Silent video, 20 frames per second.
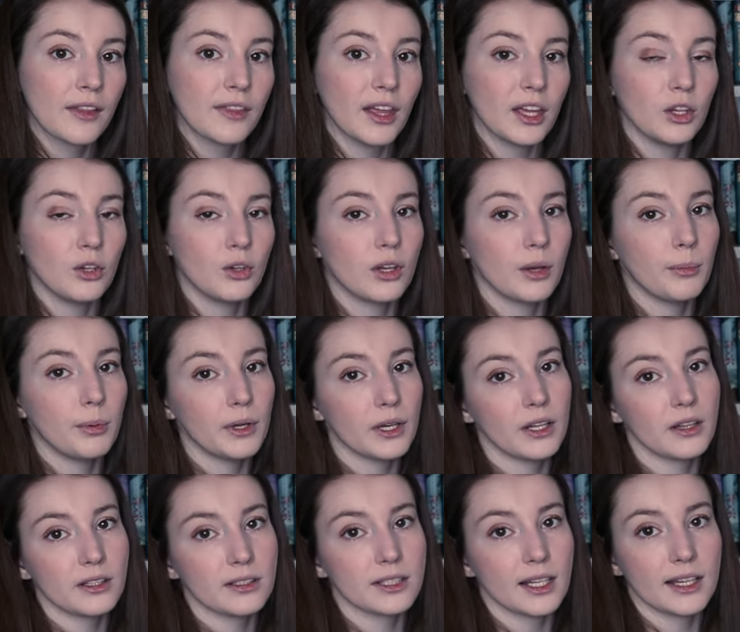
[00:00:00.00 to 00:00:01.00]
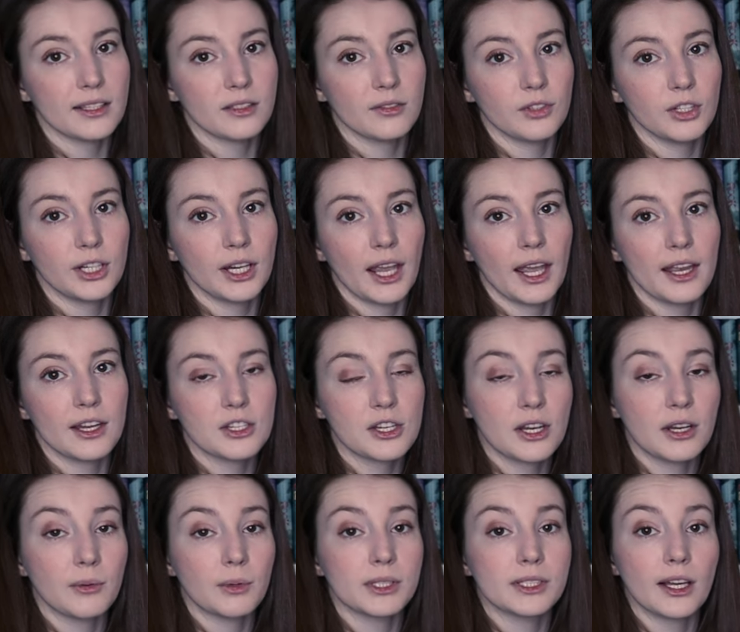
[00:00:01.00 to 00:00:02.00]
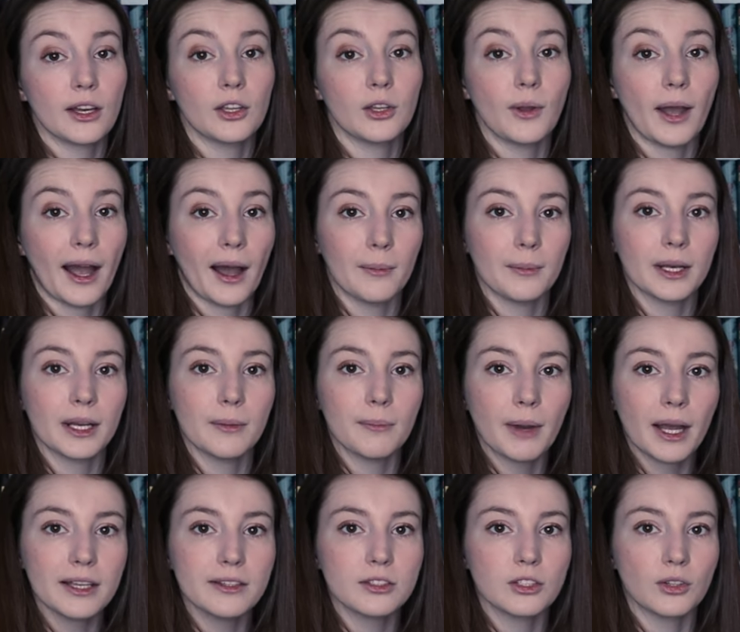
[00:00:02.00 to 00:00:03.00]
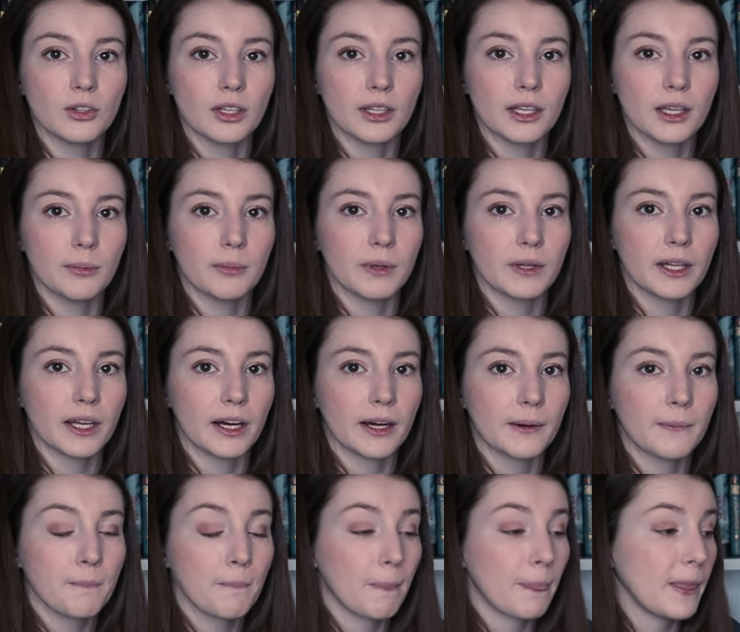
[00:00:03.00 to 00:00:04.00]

that you could put in the size of your cage and it would tell you how many mice you could keep in there.